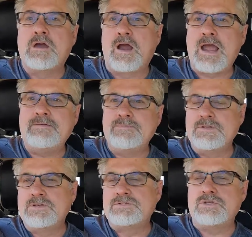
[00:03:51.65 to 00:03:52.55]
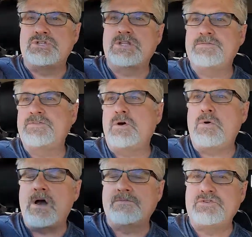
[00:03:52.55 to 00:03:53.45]
All right. So you shut the
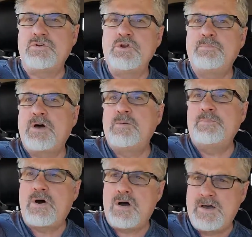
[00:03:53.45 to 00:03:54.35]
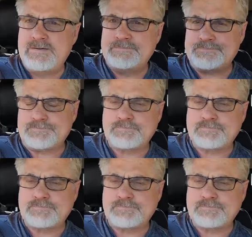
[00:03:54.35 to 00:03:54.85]
flow off, turn your pump on,